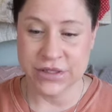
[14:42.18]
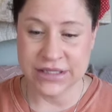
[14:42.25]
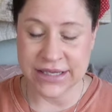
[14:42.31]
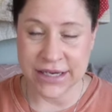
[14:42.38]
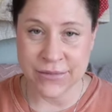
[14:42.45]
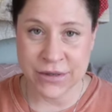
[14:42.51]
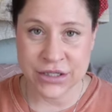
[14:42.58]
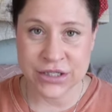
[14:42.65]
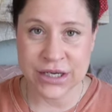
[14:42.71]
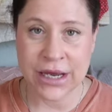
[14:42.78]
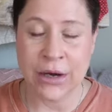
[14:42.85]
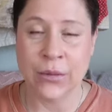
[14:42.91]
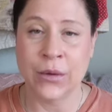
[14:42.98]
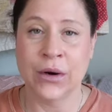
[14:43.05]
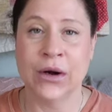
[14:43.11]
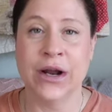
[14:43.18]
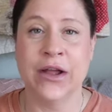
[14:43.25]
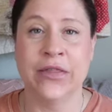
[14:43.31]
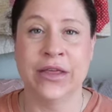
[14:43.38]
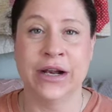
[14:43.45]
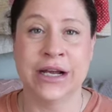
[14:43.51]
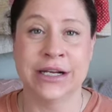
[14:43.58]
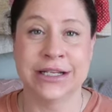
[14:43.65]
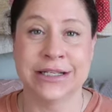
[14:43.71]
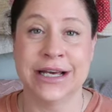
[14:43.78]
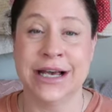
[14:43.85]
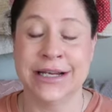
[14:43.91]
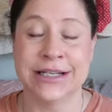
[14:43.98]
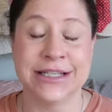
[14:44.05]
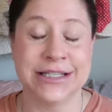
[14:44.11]
take my shower, and then I, do,
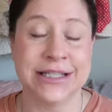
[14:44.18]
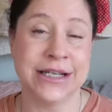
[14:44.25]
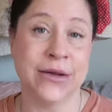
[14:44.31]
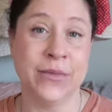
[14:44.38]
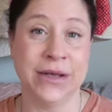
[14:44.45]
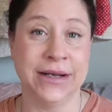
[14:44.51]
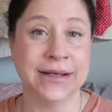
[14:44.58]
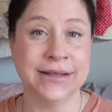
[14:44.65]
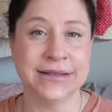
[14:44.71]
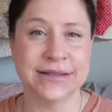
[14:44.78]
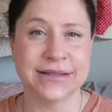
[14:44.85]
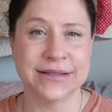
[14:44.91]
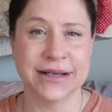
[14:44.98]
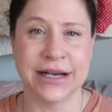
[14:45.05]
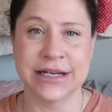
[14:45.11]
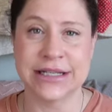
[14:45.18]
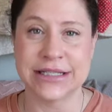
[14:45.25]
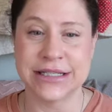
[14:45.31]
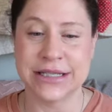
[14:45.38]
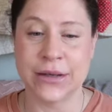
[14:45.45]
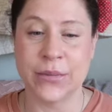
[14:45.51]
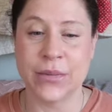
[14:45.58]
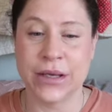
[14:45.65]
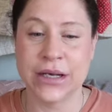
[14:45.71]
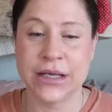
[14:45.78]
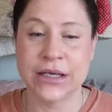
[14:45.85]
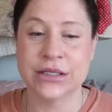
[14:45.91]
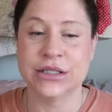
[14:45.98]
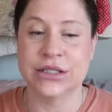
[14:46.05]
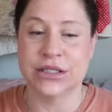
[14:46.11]
I just need a minute. I just need a
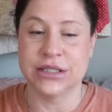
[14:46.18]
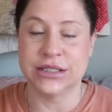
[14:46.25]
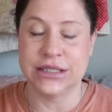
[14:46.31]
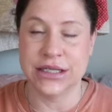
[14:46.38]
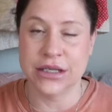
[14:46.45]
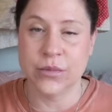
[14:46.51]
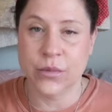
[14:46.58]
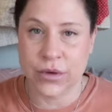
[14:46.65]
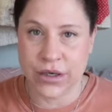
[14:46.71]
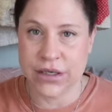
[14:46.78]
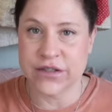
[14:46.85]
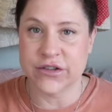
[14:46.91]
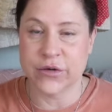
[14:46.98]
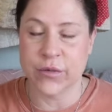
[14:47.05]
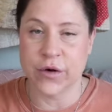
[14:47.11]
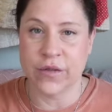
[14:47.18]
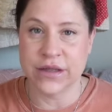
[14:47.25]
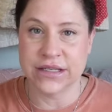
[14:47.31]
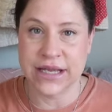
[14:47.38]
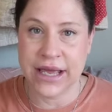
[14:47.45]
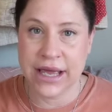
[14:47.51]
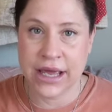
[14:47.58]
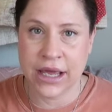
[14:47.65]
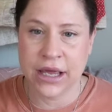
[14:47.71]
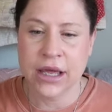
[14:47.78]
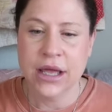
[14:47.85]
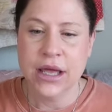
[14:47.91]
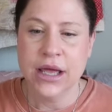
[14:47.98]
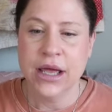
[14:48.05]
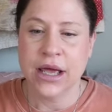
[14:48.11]
minute just to decompress from all the day
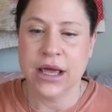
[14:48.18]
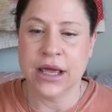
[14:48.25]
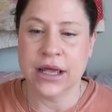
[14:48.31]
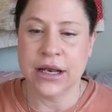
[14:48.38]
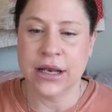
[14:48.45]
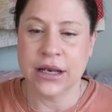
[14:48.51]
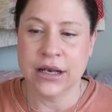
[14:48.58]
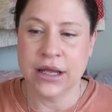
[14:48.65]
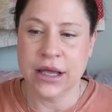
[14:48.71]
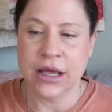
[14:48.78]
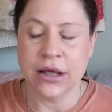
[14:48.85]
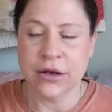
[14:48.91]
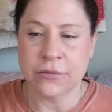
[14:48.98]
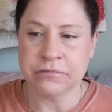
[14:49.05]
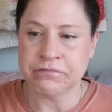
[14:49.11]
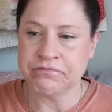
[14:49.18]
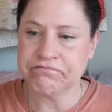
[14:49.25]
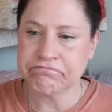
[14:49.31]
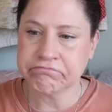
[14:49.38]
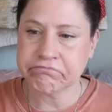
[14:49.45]
and, and